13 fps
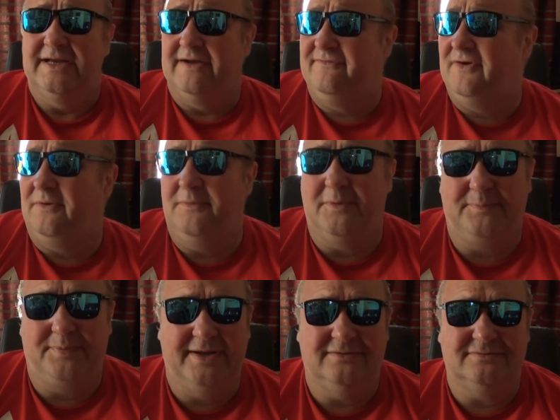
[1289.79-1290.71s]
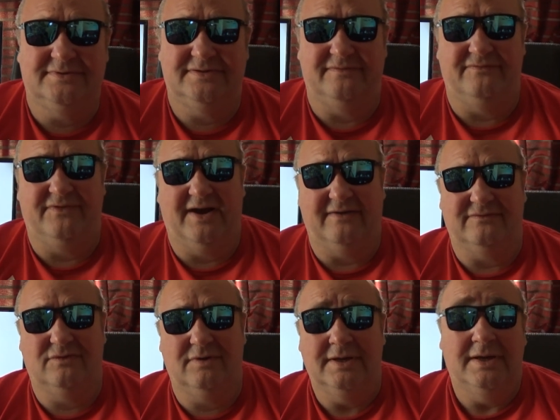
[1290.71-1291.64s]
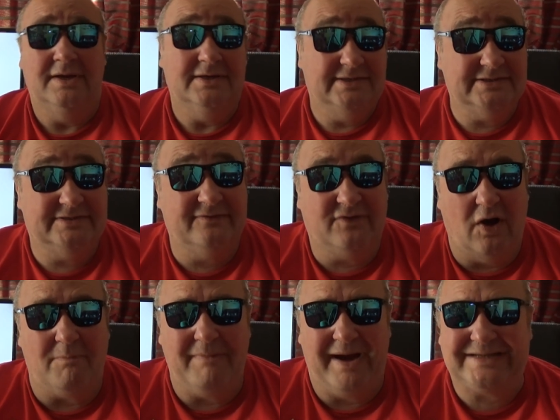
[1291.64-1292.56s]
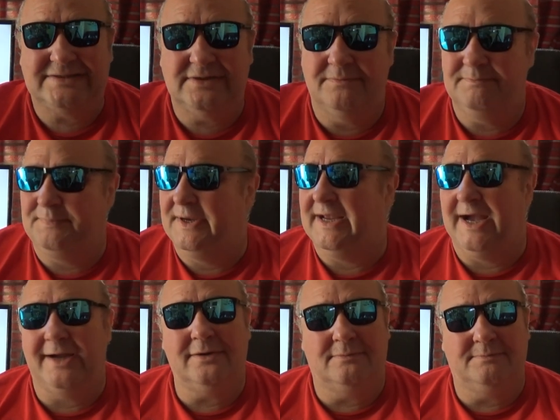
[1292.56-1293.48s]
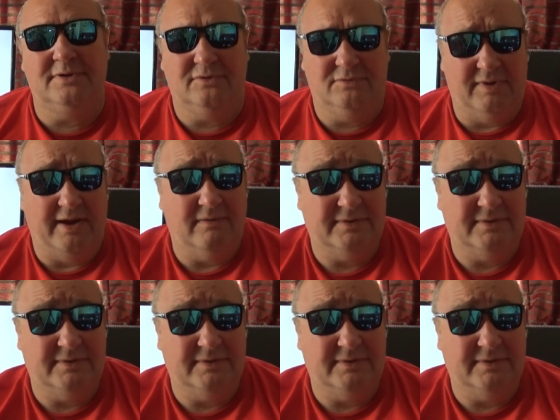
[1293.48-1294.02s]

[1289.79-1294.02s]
I thought I'm not paying 105 quid because they've got Magnum PI on Blu-ray,